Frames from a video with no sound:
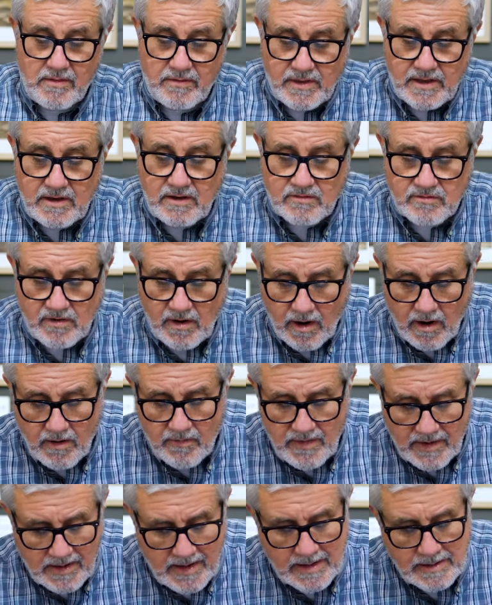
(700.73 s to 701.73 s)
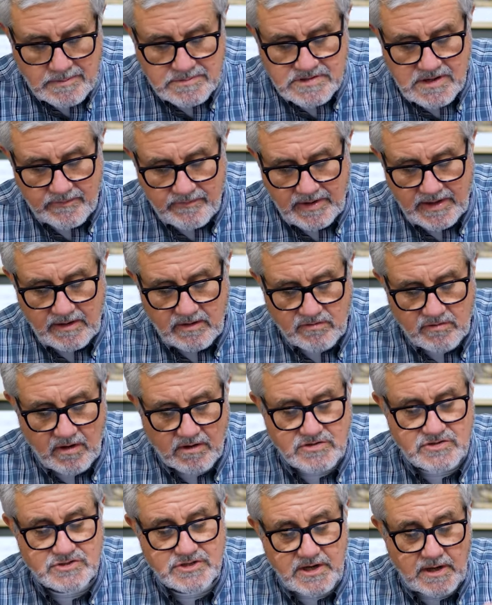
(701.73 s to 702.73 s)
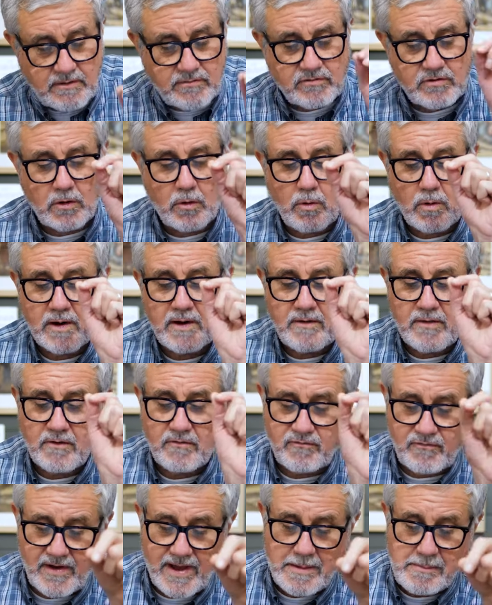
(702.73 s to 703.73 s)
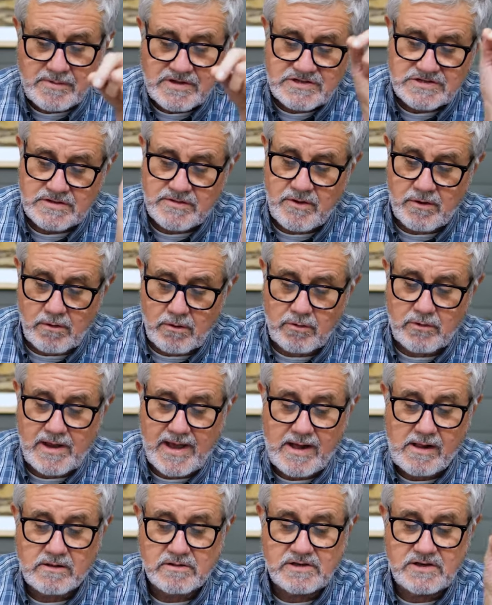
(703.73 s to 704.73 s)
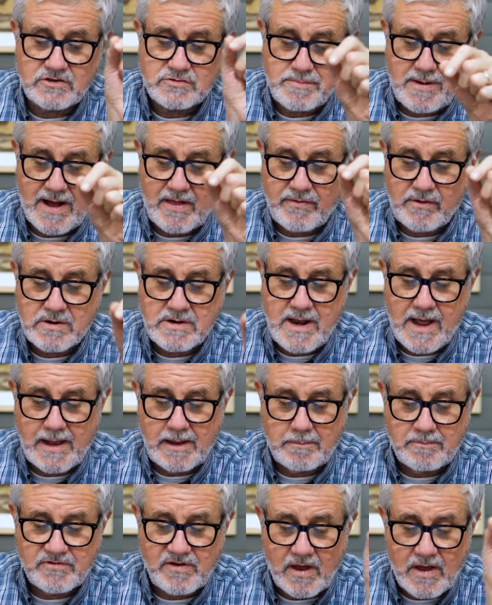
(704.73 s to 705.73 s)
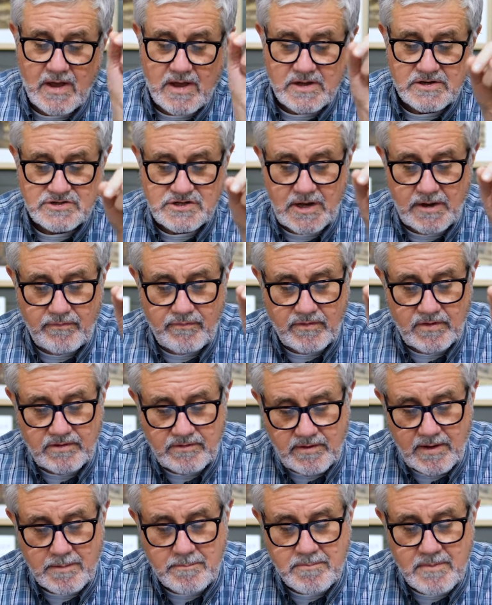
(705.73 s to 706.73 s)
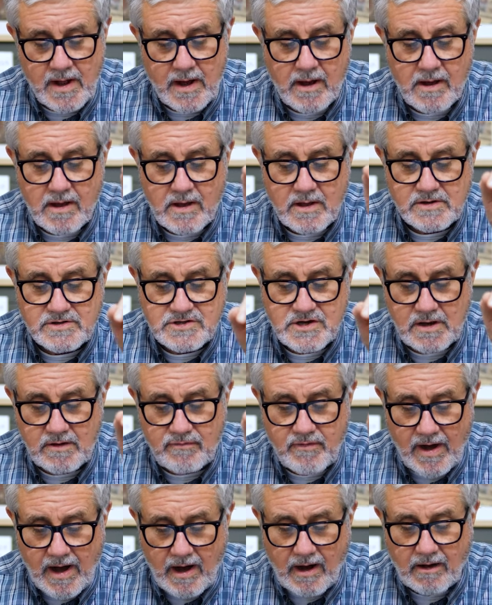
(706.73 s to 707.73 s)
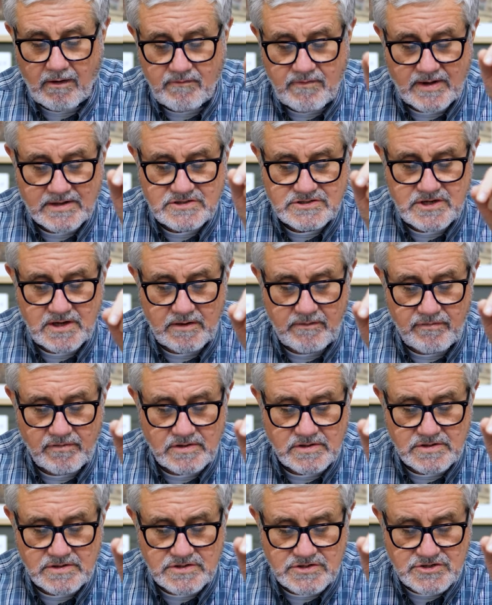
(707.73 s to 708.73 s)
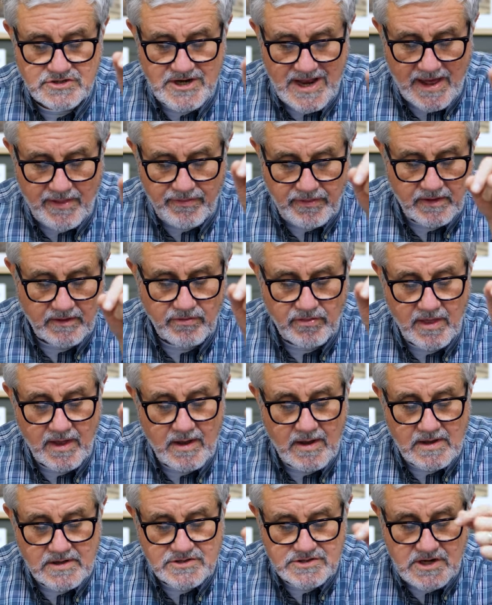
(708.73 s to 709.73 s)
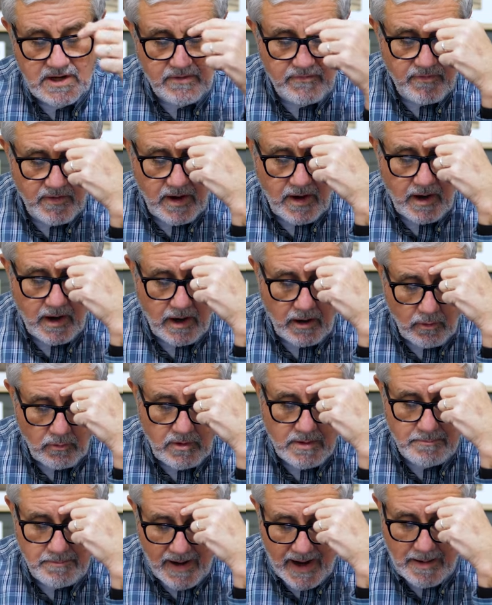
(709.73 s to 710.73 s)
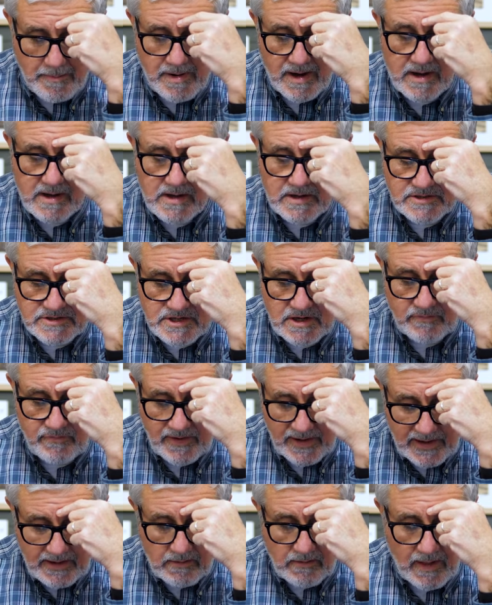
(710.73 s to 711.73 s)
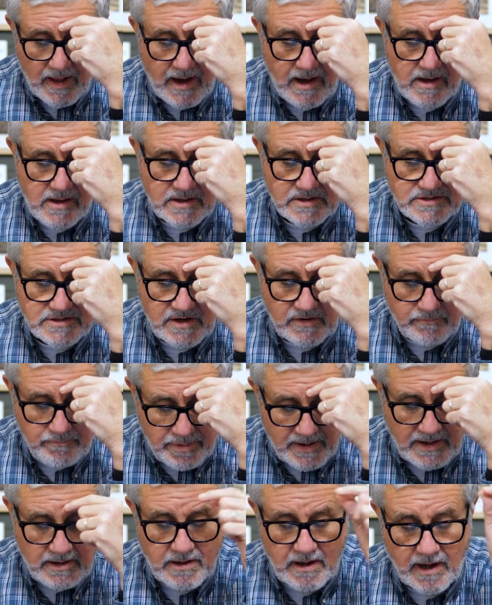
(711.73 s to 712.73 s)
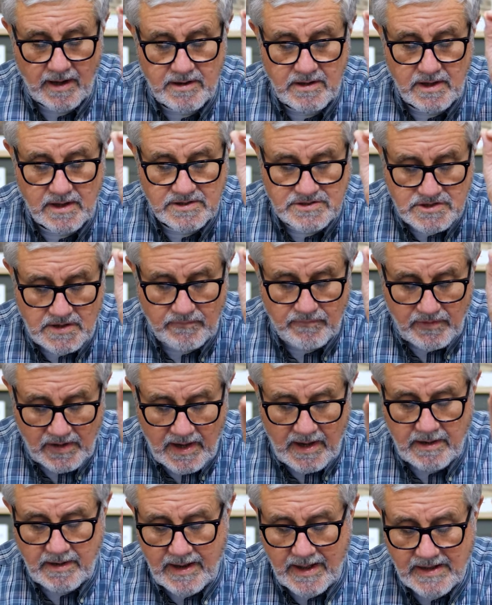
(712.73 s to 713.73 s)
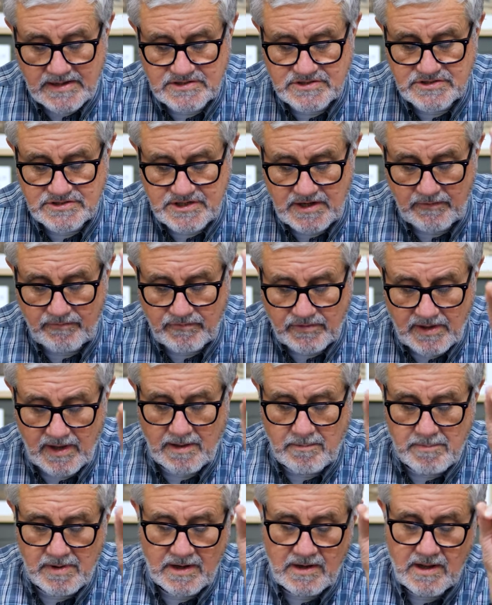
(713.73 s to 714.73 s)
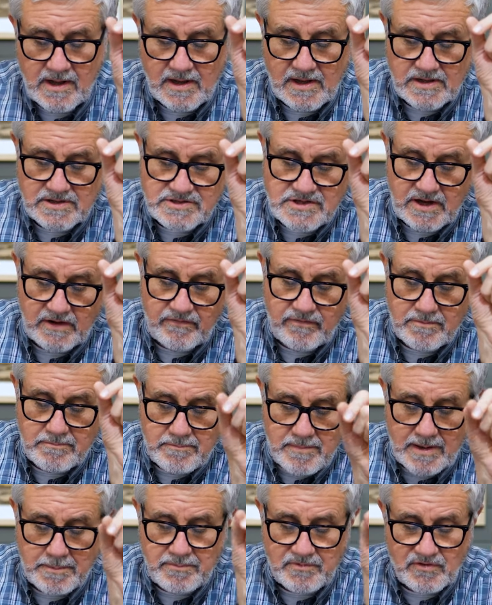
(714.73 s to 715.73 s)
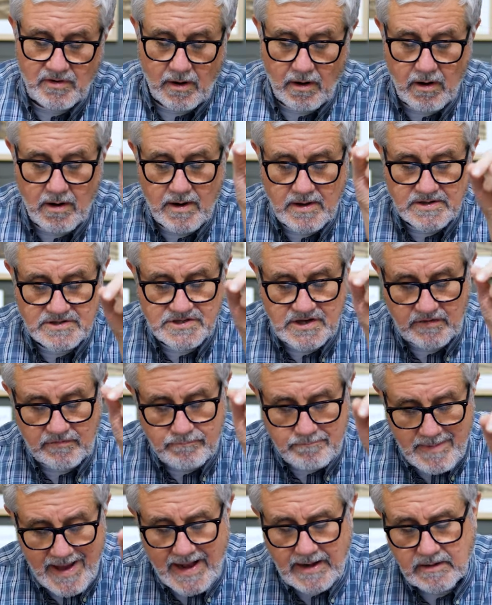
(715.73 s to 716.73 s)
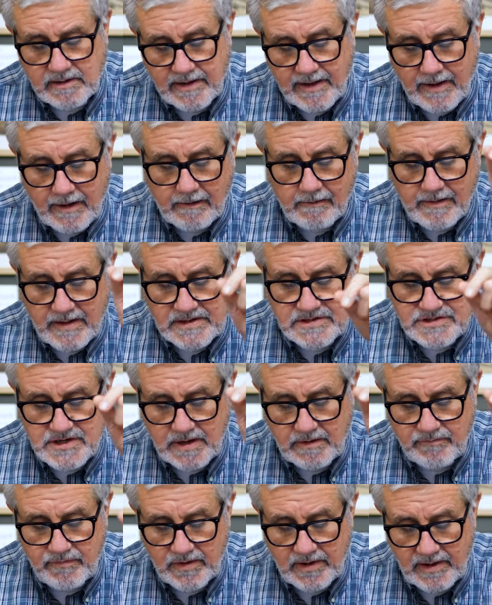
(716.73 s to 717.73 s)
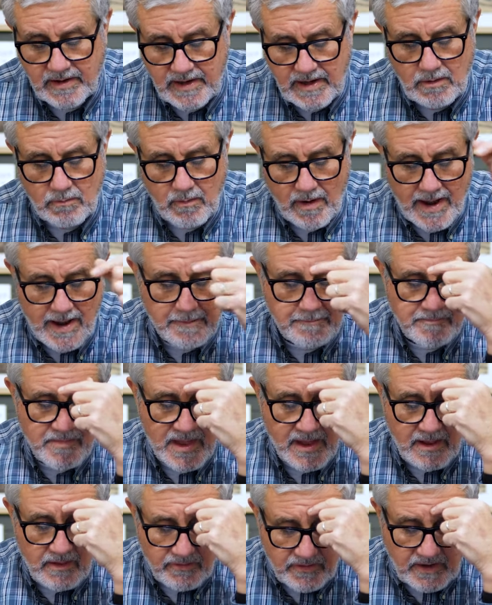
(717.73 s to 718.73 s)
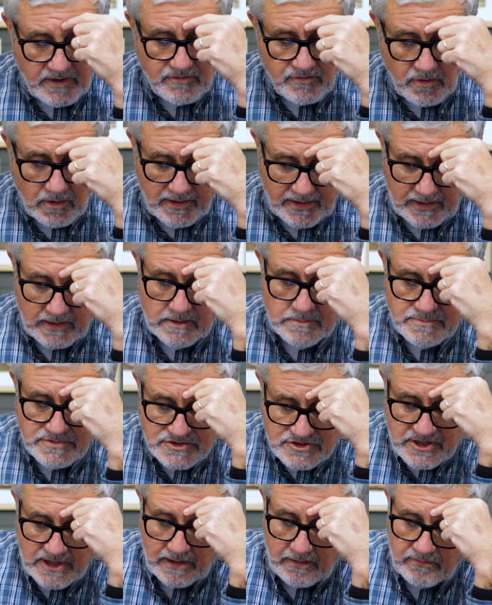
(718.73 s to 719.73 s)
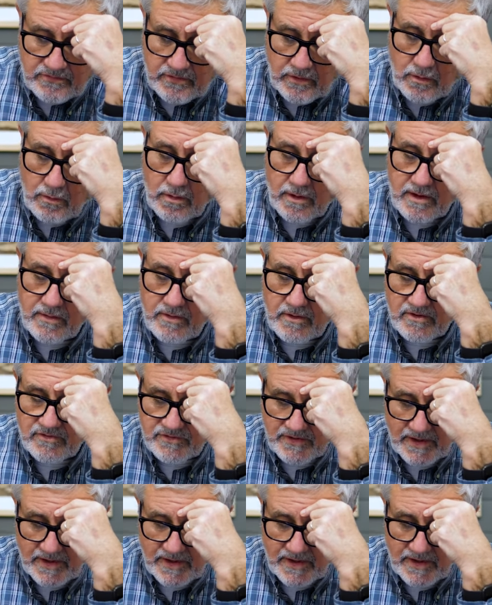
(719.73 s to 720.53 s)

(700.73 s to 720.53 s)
These are the names of Esau's chiefs according to their families and their localities by their names. Chief Timnah, Chief Alba, Chief Jetheth, Chief Aholibama, Chief Elah, Chief Penon, Chief Kenaz, Chief Teman, Chief Mibzar, Chief Magdiel, and Chief Eram. These are Edom's chiefs according to their